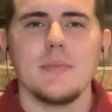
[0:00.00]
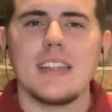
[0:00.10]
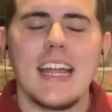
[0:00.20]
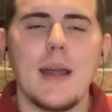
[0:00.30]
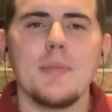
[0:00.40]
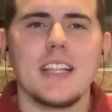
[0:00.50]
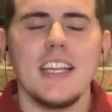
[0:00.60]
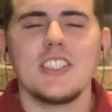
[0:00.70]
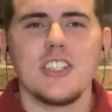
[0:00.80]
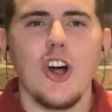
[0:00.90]
But that
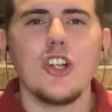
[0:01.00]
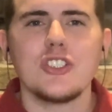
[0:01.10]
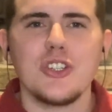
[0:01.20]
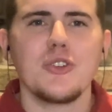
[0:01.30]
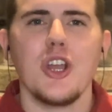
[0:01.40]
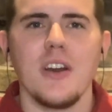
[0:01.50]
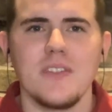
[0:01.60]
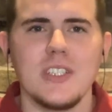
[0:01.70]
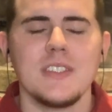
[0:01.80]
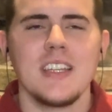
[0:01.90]
application also
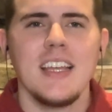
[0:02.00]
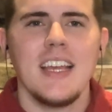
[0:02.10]
covers